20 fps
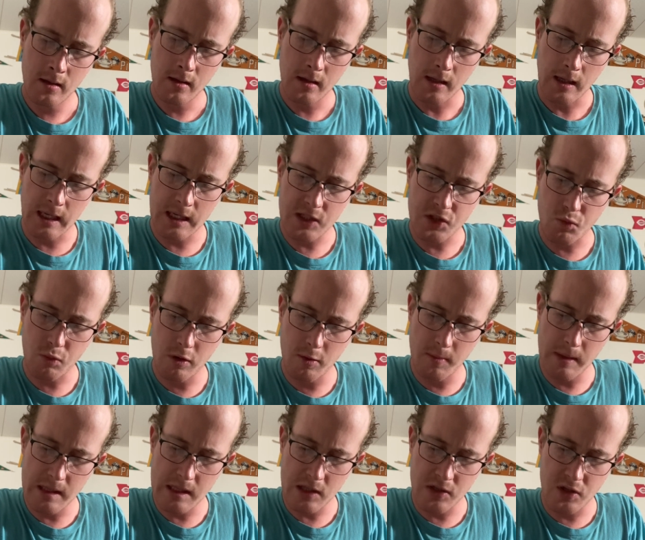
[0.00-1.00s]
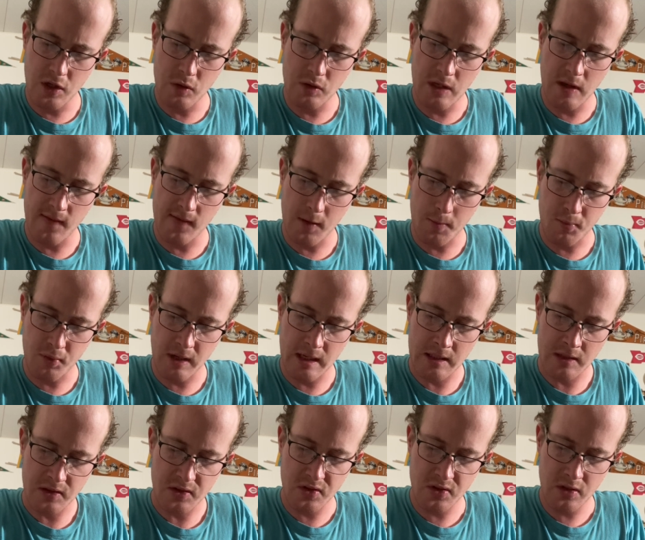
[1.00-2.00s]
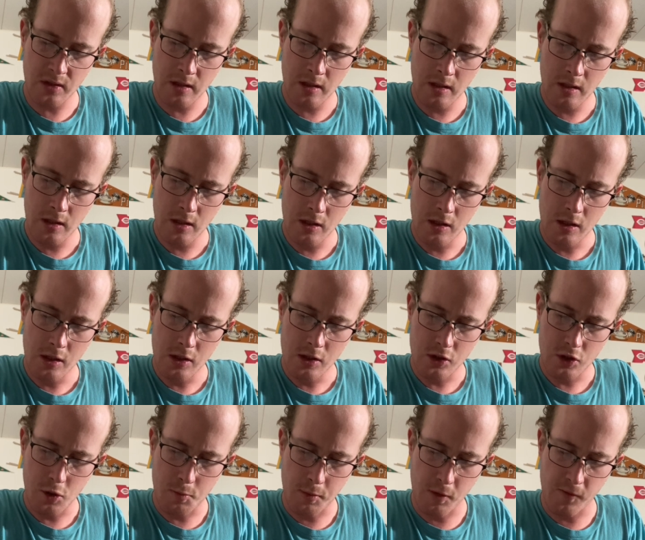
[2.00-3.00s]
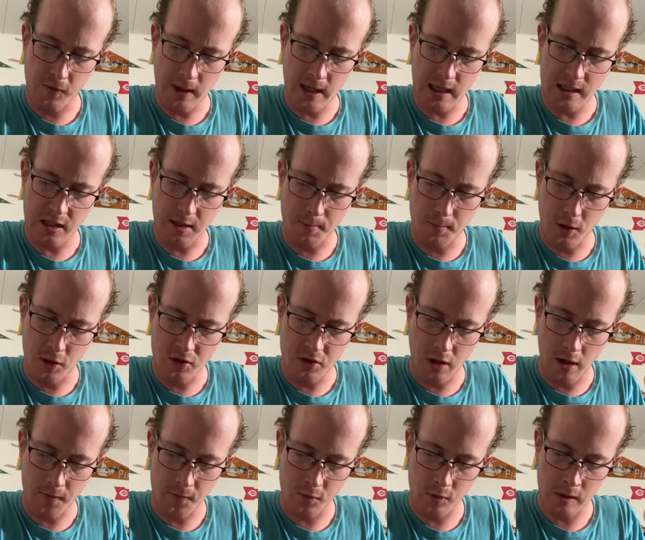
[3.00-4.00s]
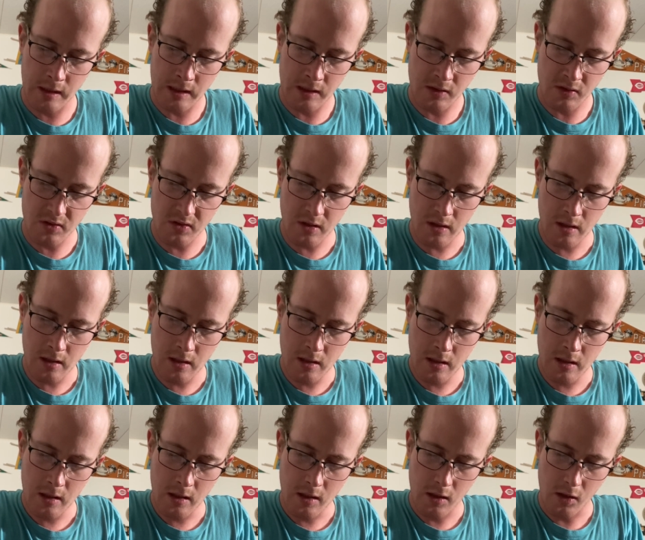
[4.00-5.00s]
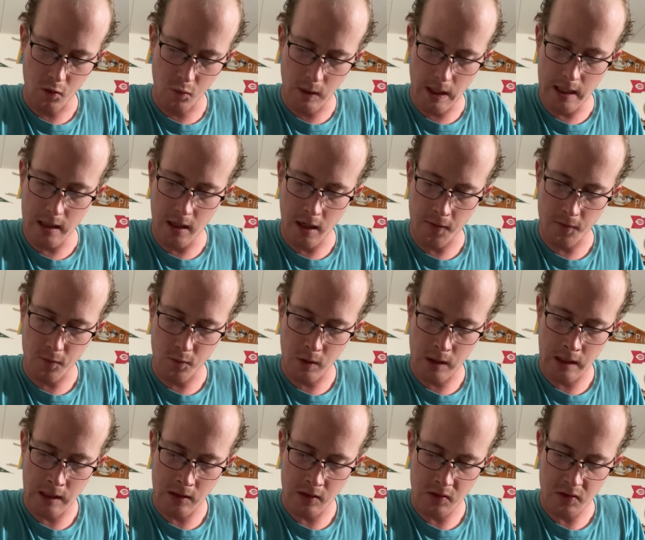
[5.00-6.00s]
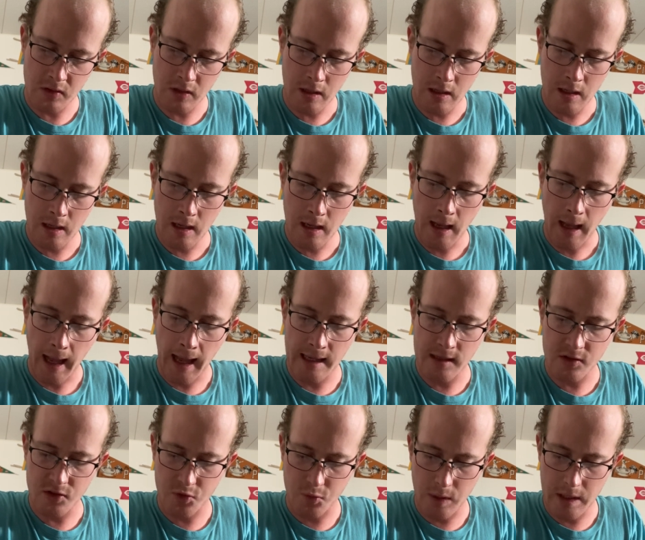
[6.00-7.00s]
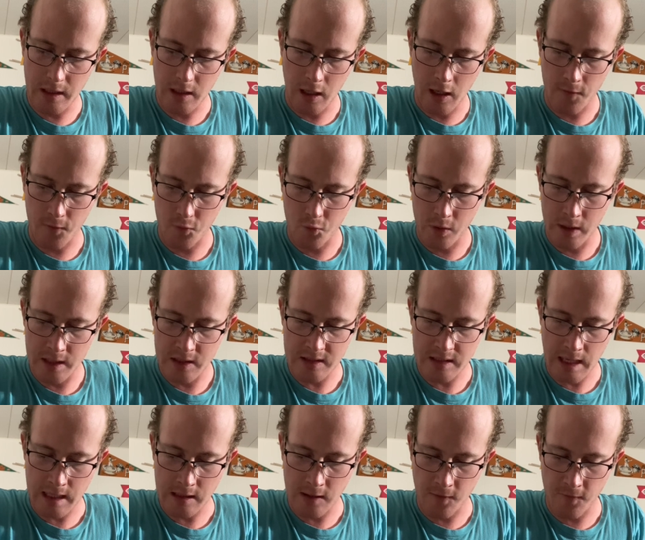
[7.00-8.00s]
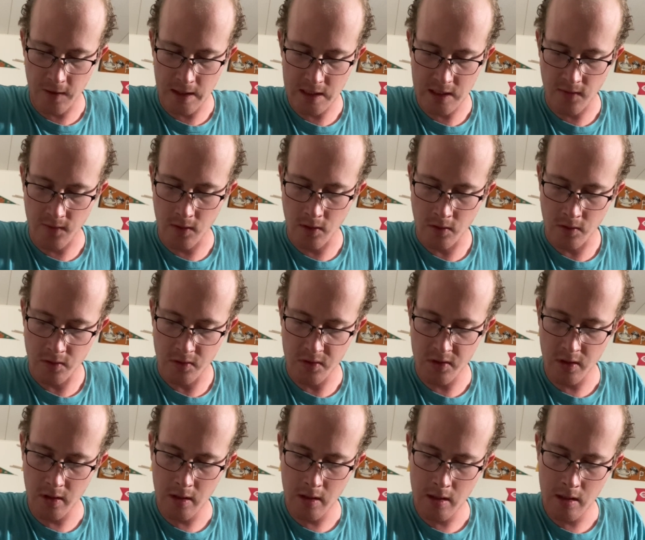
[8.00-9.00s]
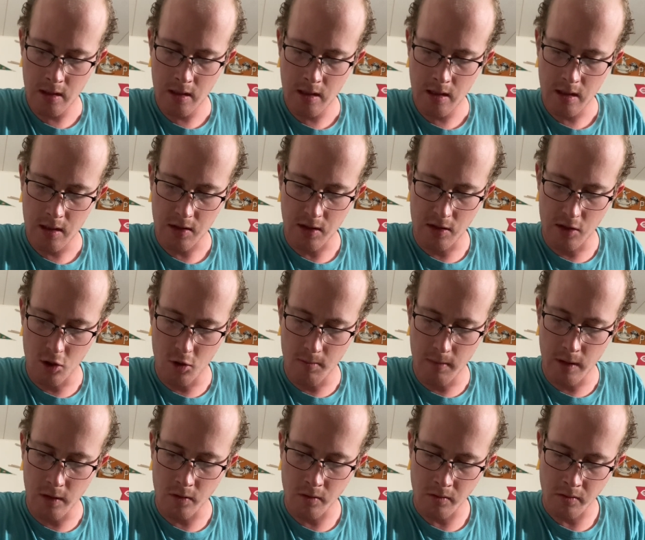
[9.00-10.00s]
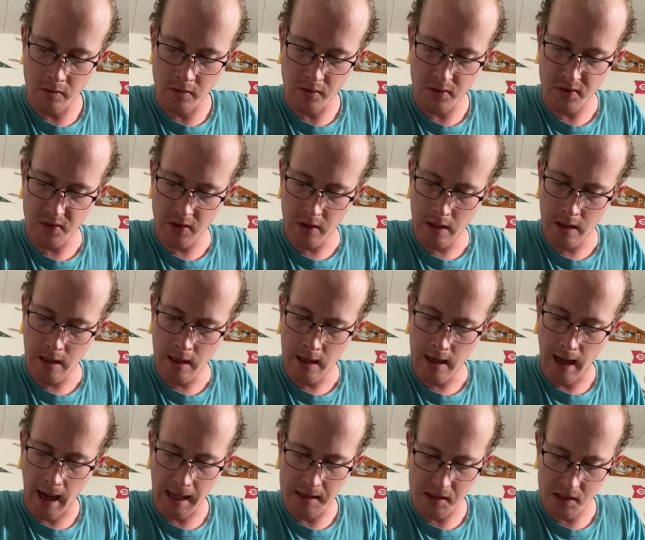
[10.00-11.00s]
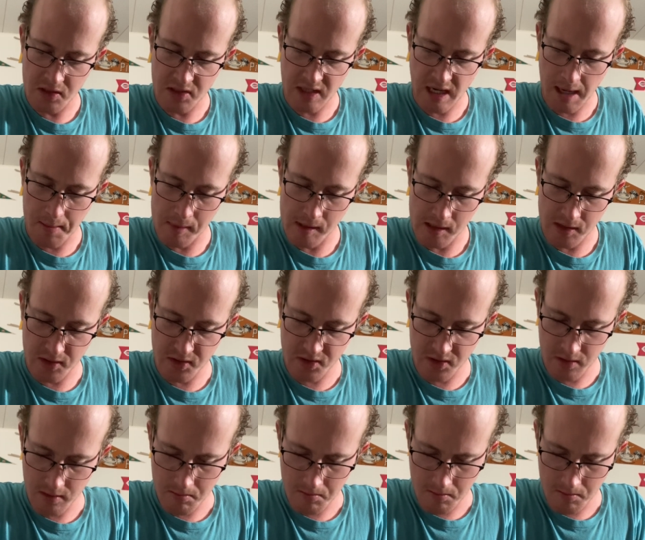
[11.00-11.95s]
It will be the duty of the prince to provide the burnt offerings, grain offerings, and drink offerings at the festivals, the new moons, and the Sabbaths,